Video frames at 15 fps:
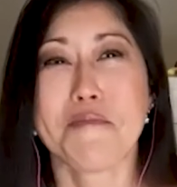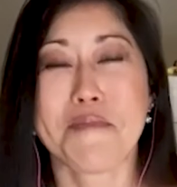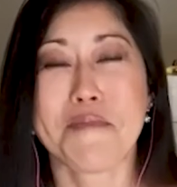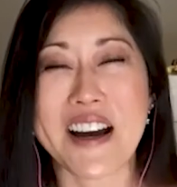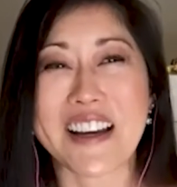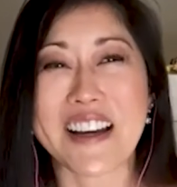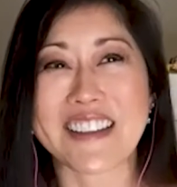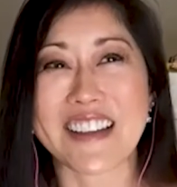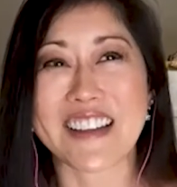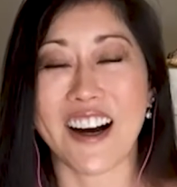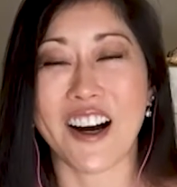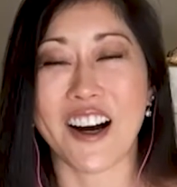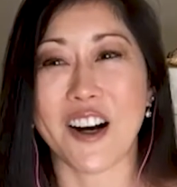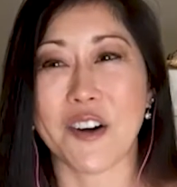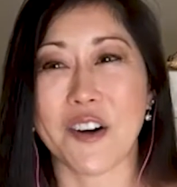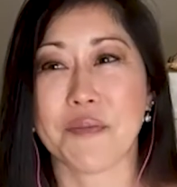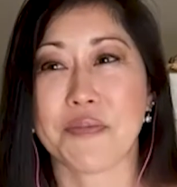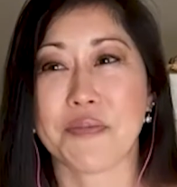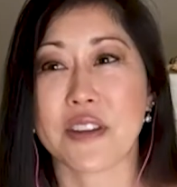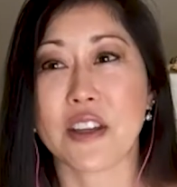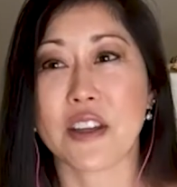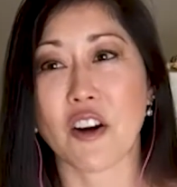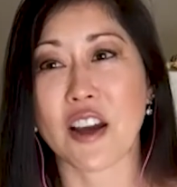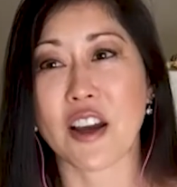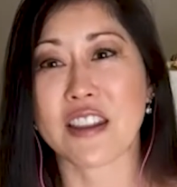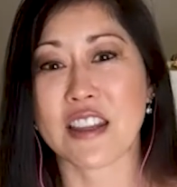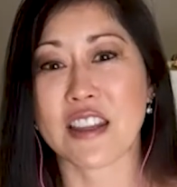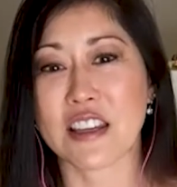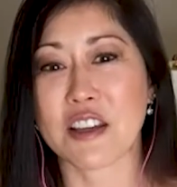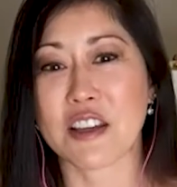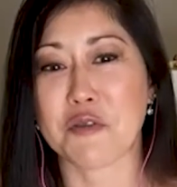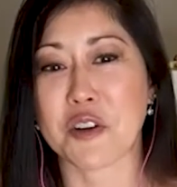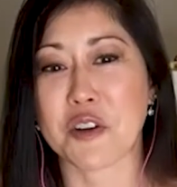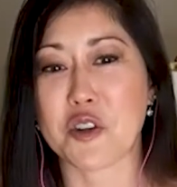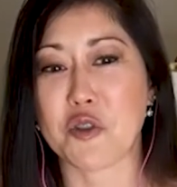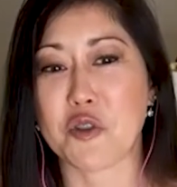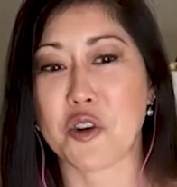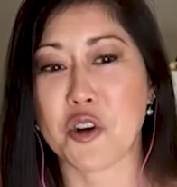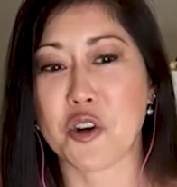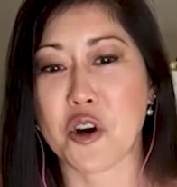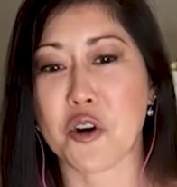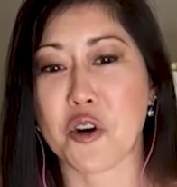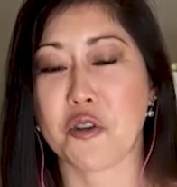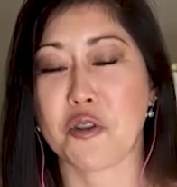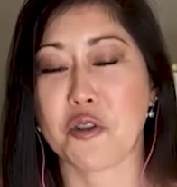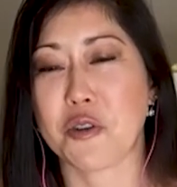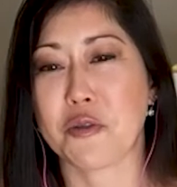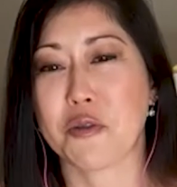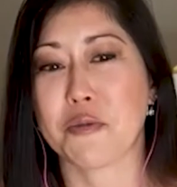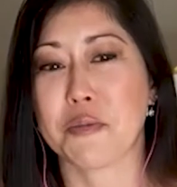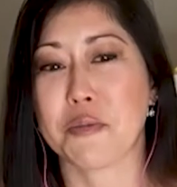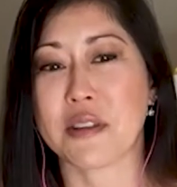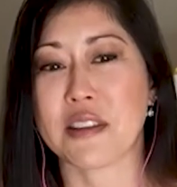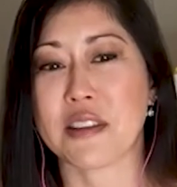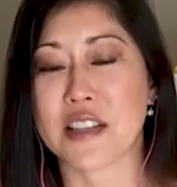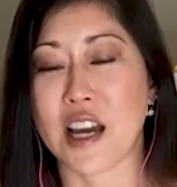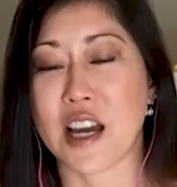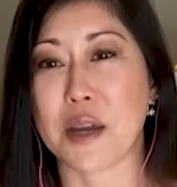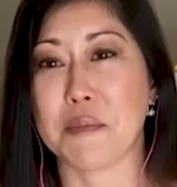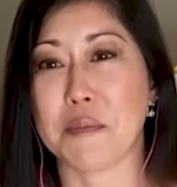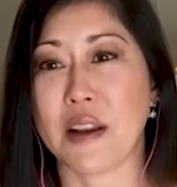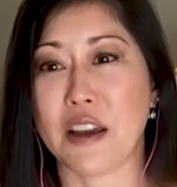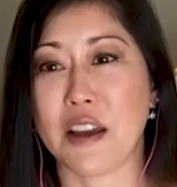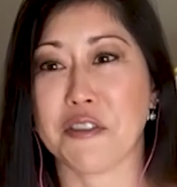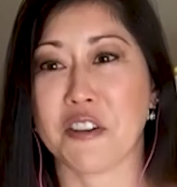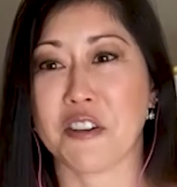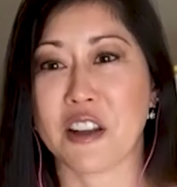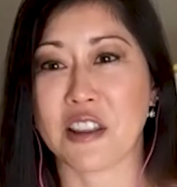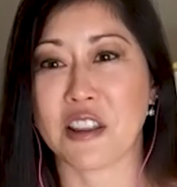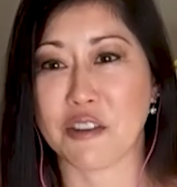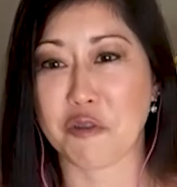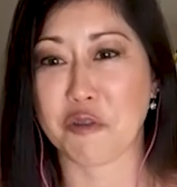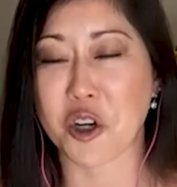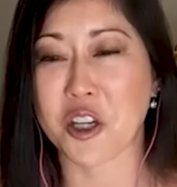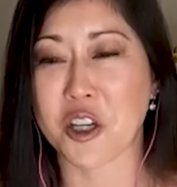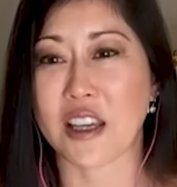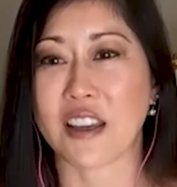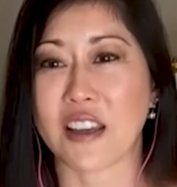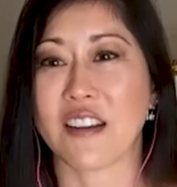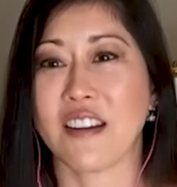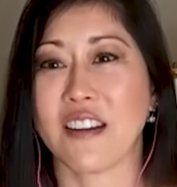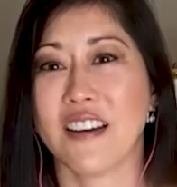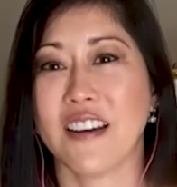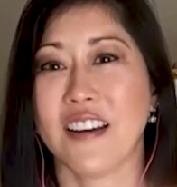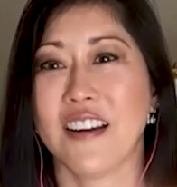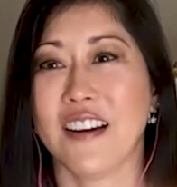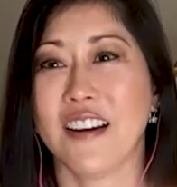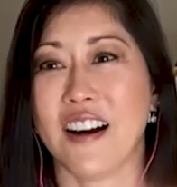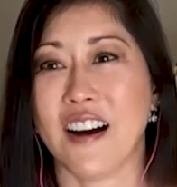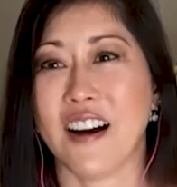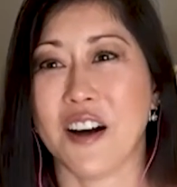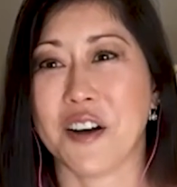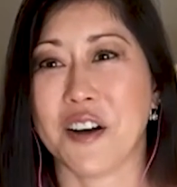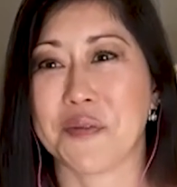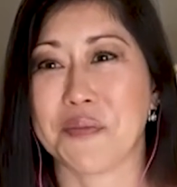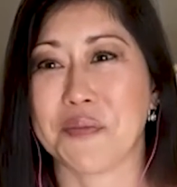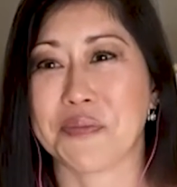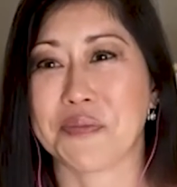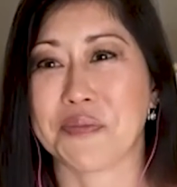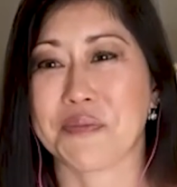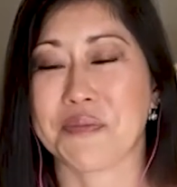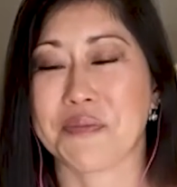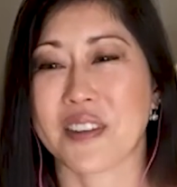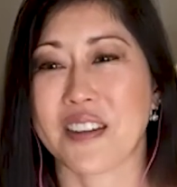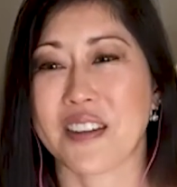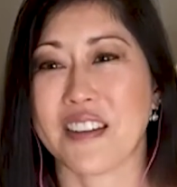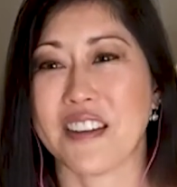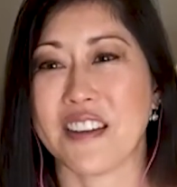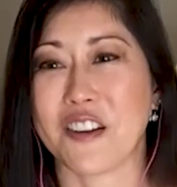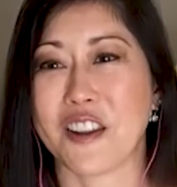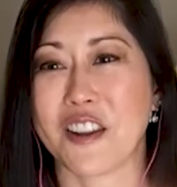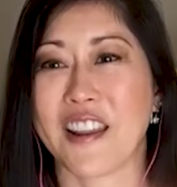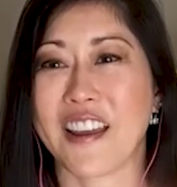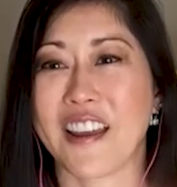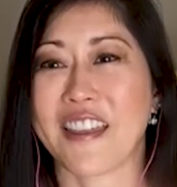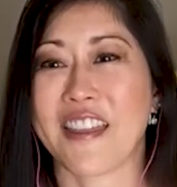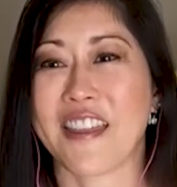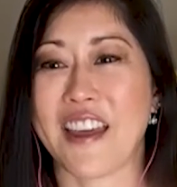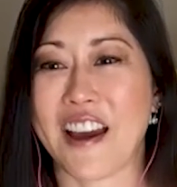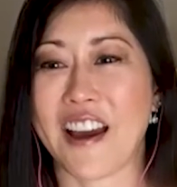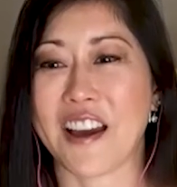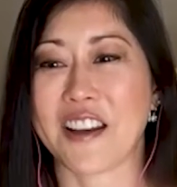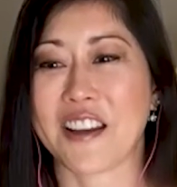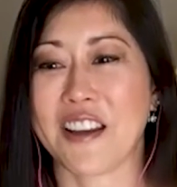But, I think when you've put the time and effort and the work in, um, let that